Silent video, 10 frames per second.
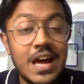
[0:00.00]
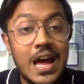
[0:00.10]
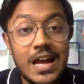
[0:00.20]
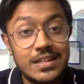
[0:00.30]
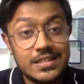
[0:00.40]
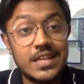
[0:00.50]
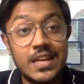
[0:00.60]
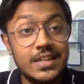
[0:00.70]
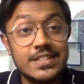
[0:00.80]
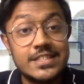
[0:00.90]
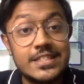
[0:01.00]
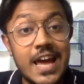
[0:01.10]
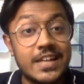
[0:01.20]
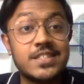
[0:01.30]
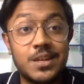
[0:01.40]
I had this
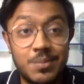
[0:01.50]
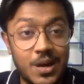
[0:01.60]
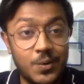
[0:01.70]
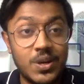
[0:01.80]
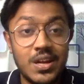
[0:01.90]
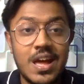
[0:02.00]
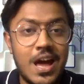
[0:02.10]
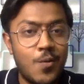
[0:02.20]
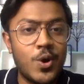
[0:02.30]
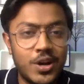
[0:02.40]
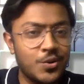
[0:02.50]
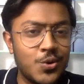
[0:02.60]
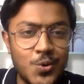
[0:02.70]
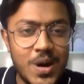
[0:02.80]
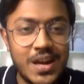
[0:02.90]
exact same doubt. I wanted to
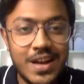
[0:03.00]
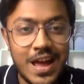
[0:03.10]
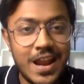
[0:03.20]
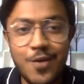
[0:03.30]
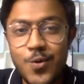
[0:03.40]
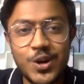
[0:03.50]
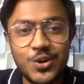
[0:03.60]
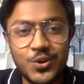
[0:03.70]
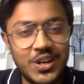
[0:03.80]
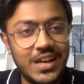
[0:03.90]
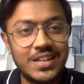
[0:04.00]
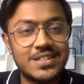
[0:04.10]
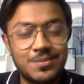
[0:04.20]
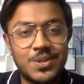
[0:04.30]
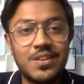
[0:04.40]
go ahead and I wanted to create
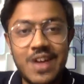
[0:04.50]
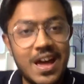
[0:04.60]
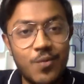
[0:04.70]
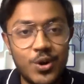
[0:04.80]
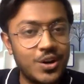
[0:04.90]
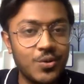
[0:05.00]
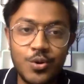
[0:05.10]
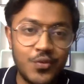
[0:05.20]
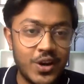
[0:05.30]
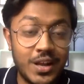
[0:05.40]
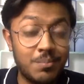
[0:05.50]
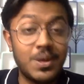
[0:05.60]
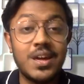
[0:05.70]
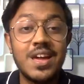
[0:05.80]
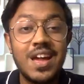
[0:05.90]
something. I wanted to go for an MBA.